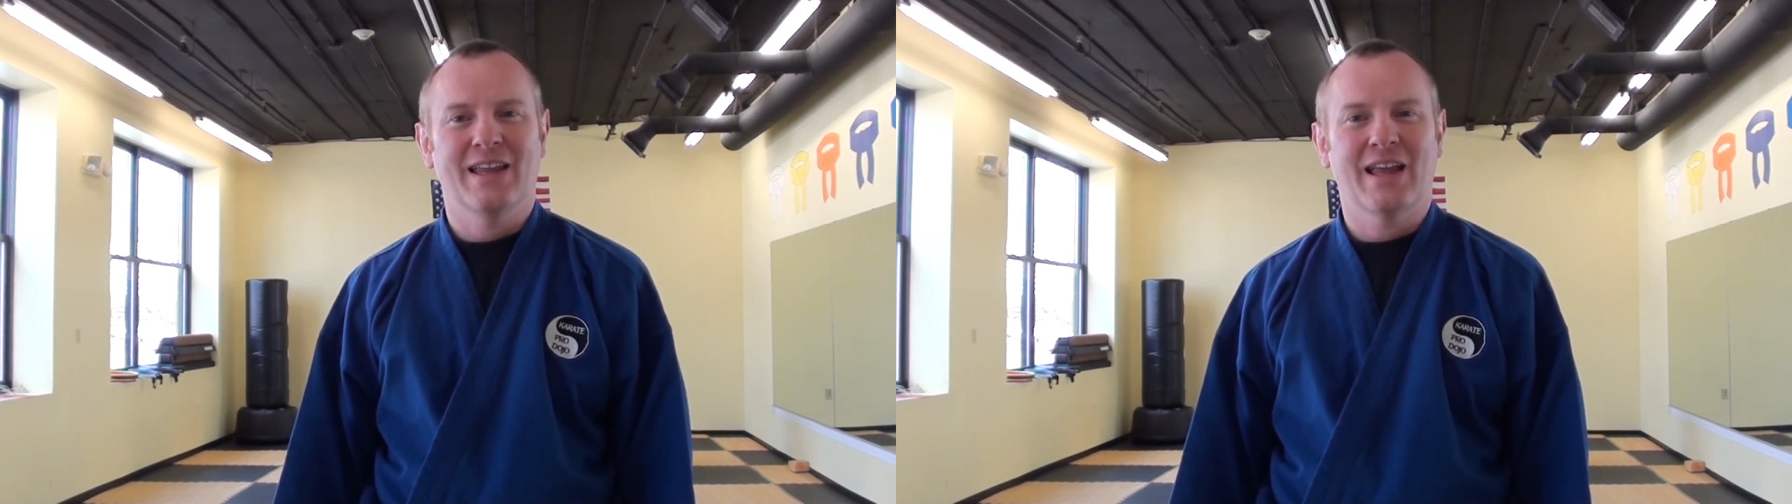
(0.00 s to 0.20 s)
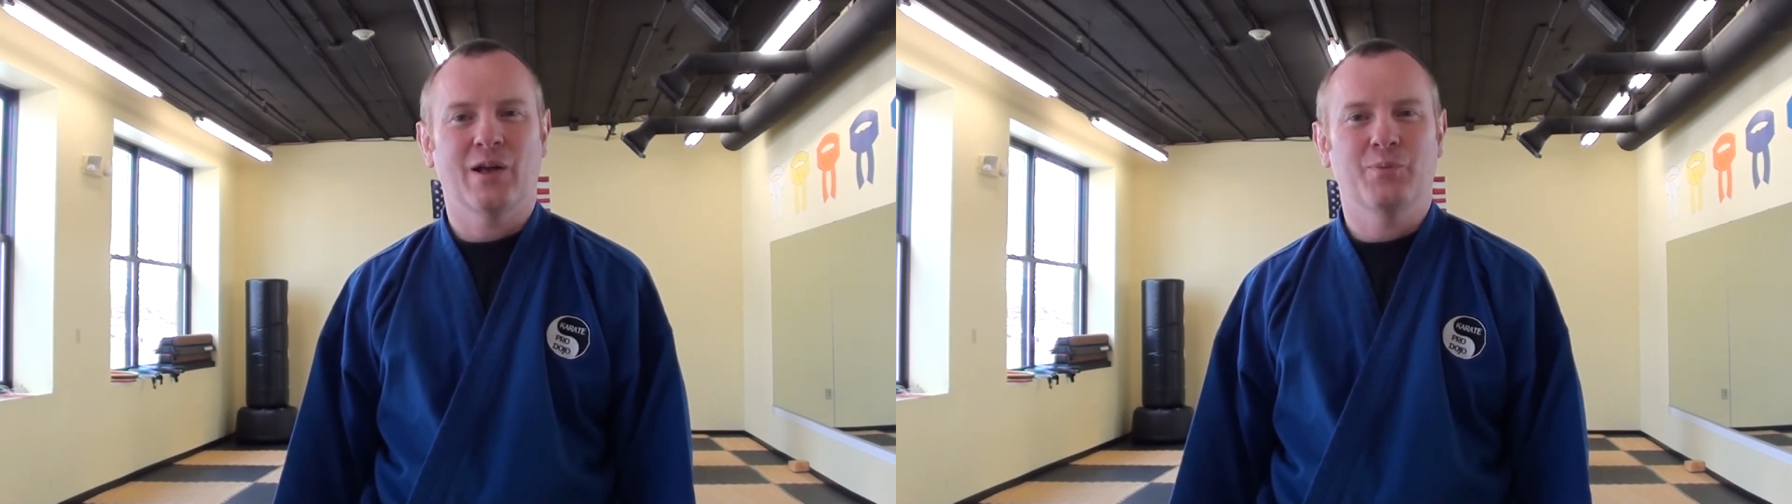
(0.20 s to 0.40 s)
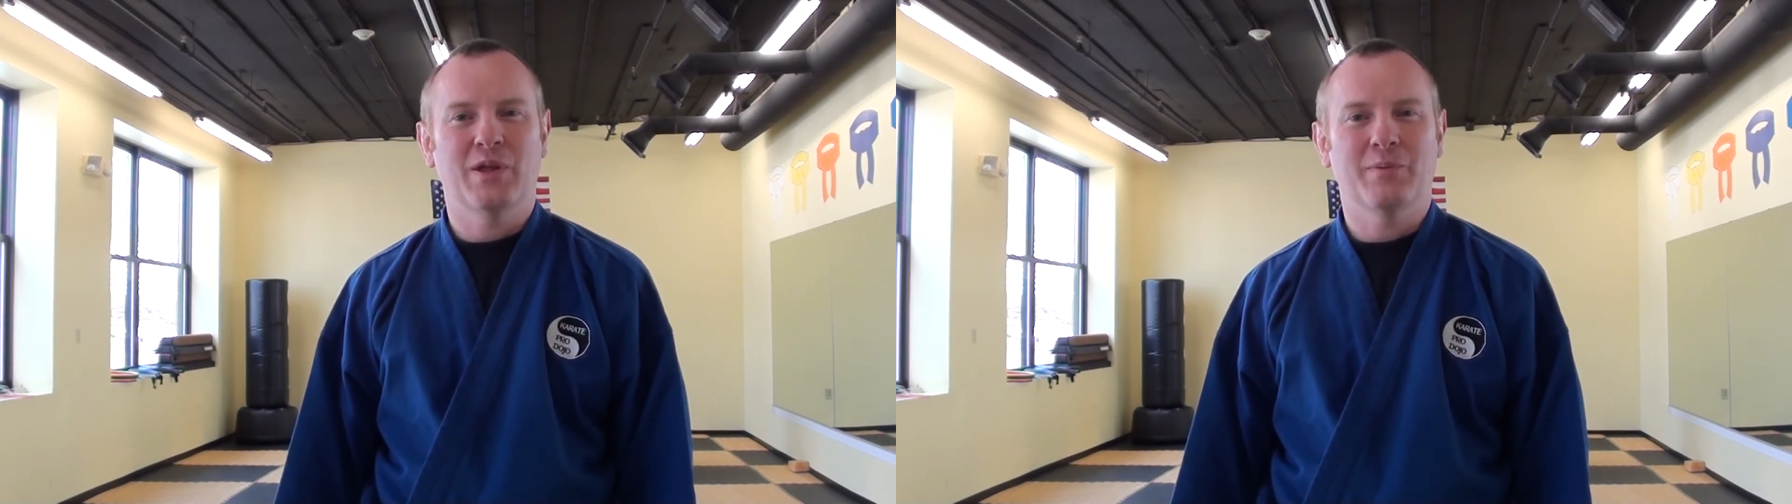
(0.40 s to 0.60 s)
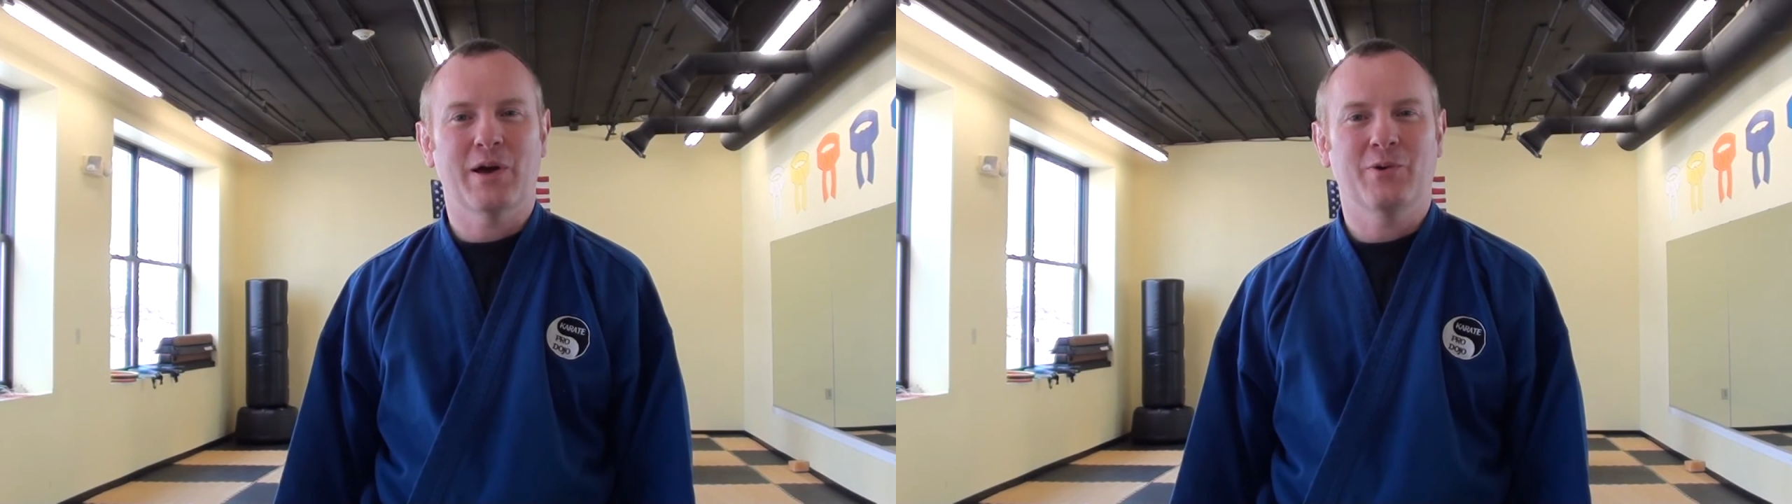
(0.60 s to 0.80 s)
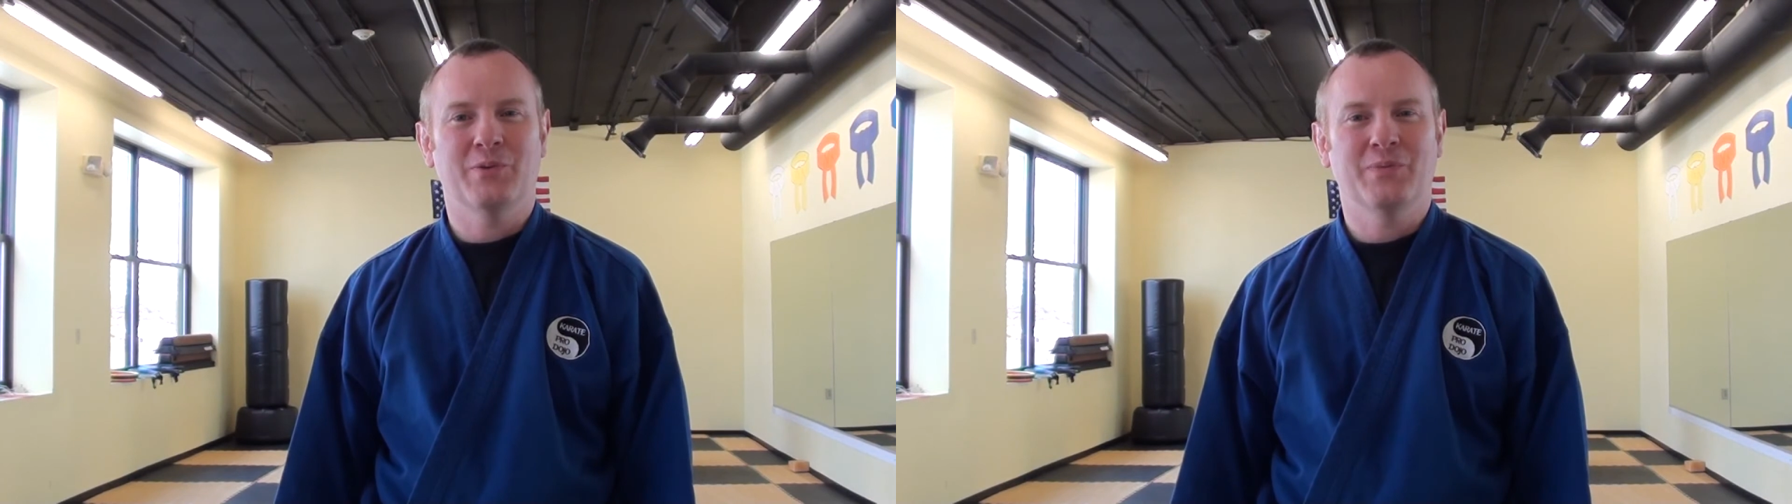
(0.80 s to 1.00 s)
help them
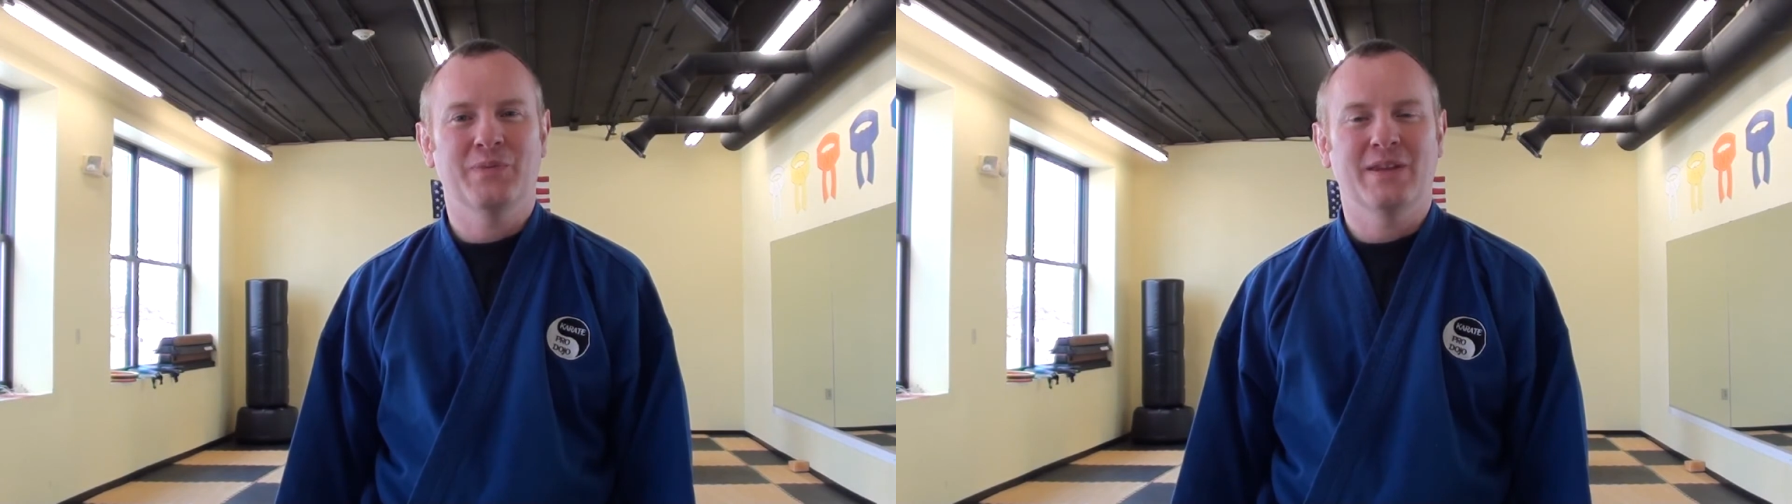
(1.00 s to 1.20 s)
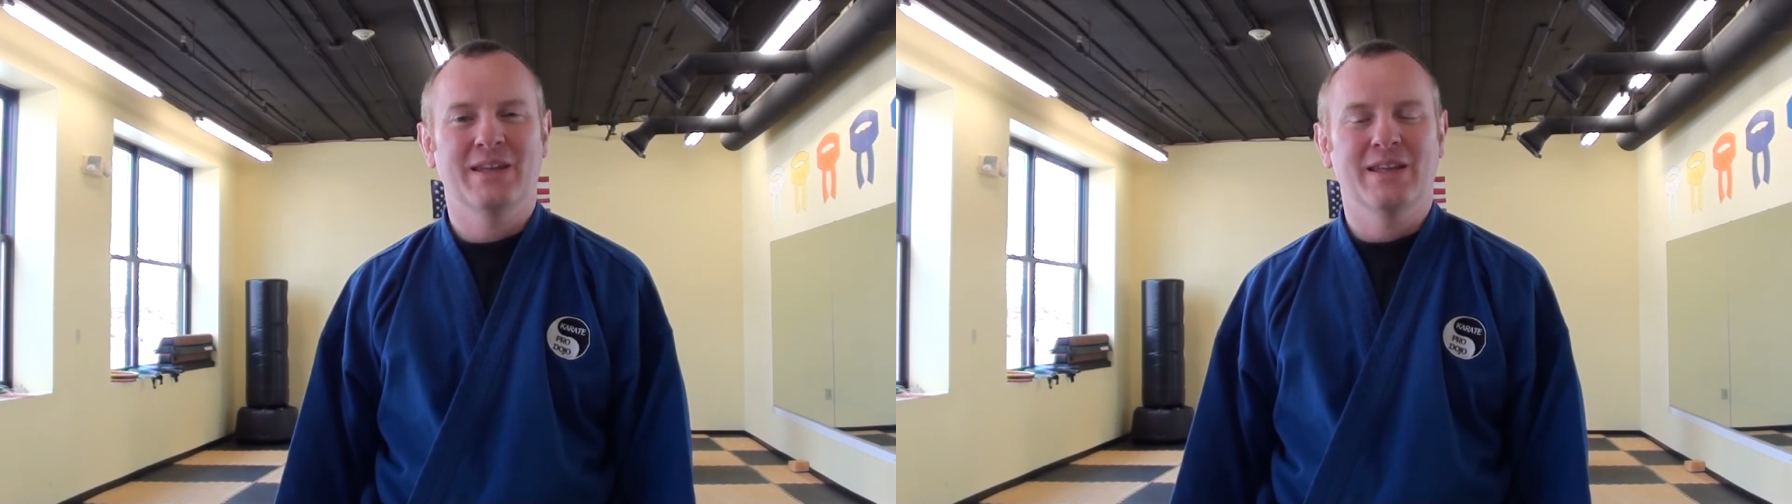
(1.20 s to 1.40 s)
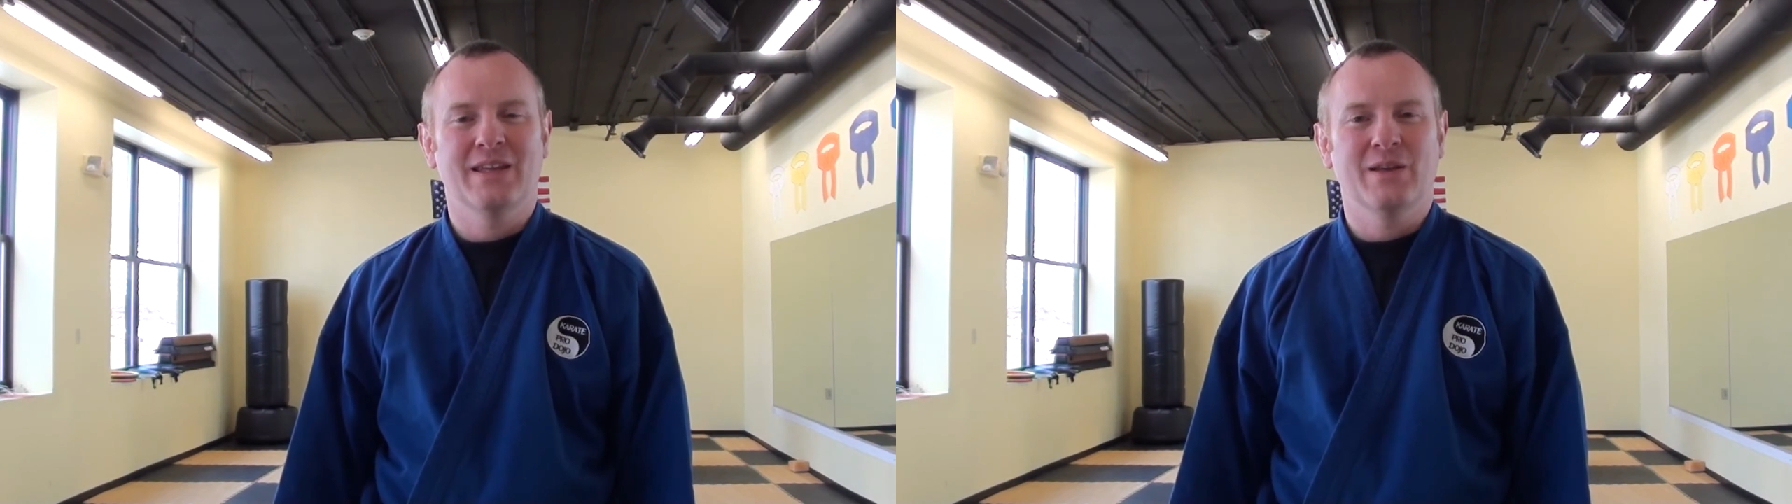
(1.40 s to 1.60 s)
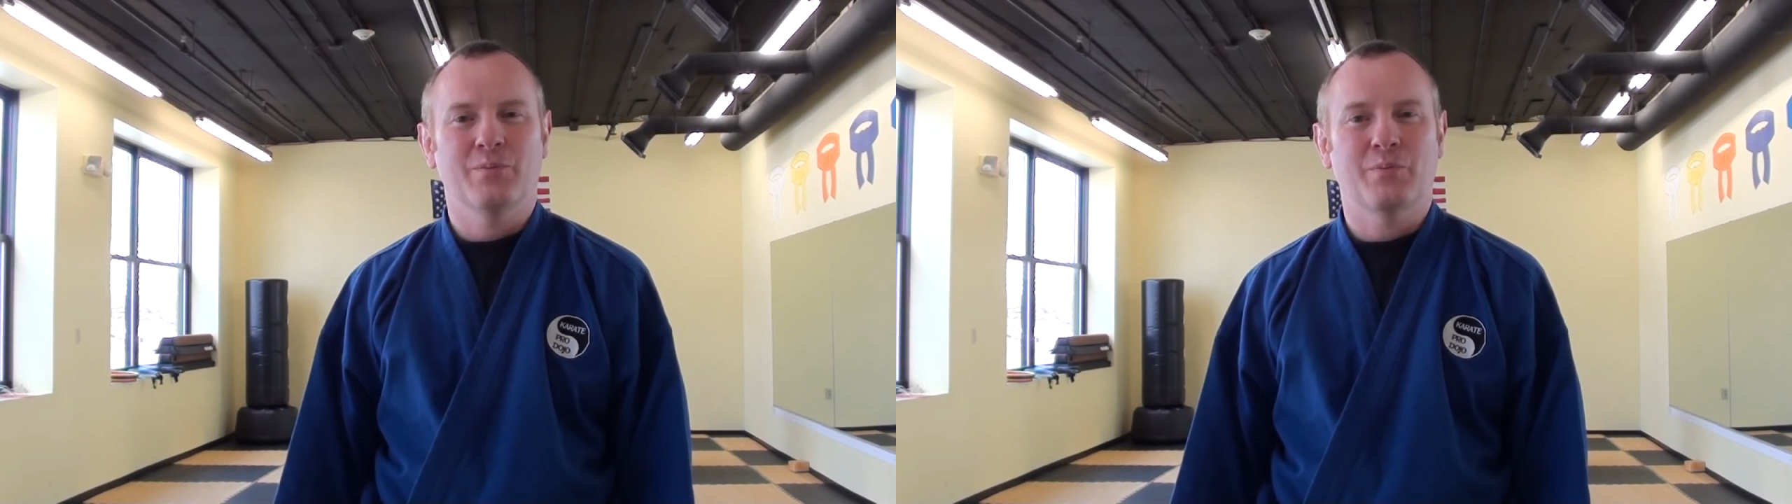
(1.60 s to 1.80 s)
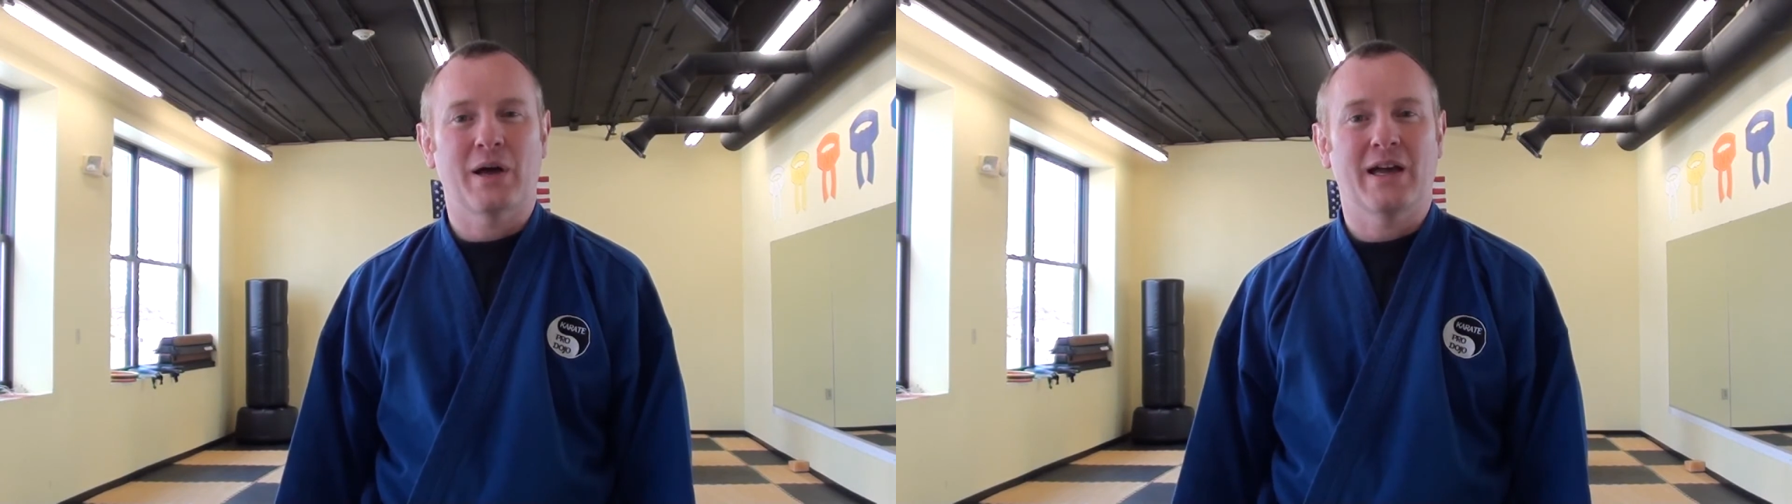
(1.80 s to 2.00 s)
out
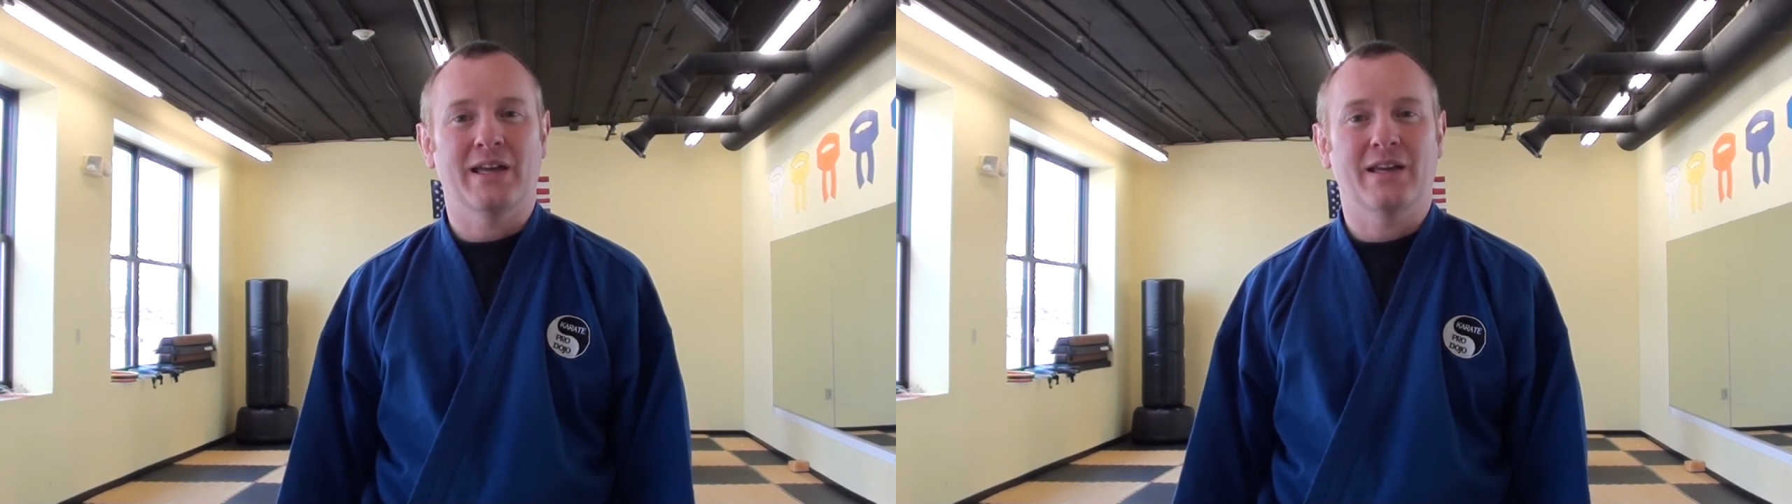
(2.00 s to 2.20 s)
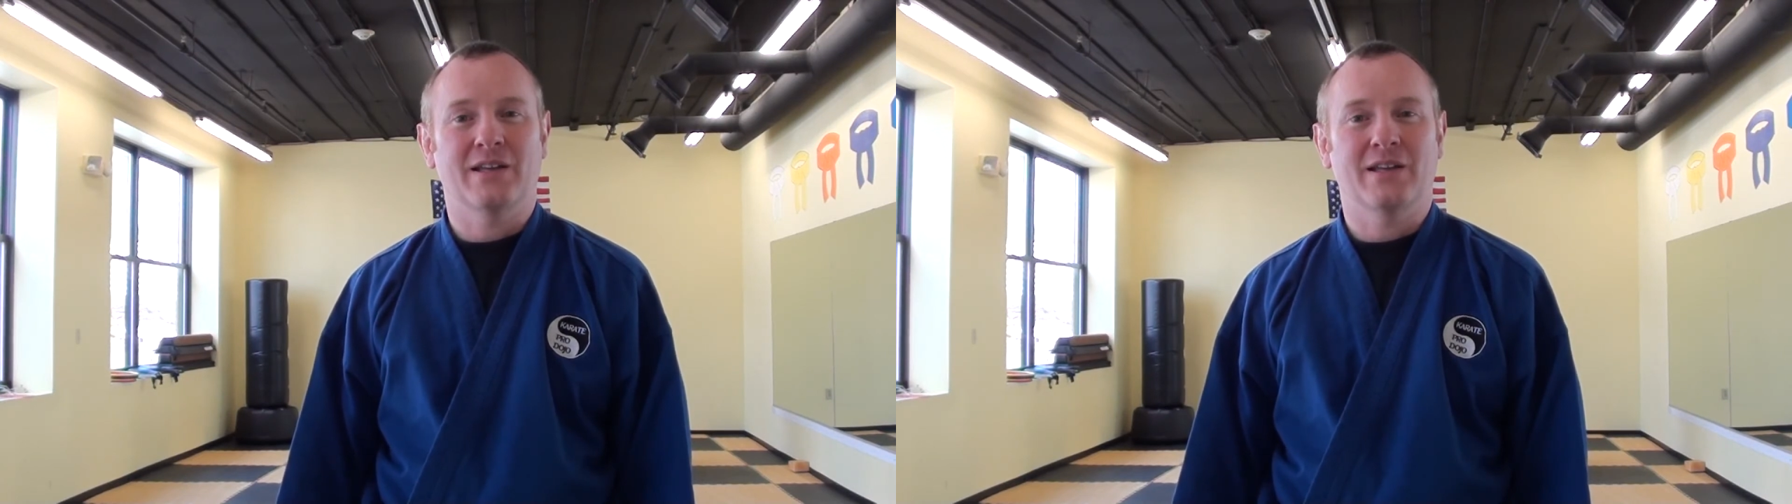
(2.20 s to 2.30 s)
by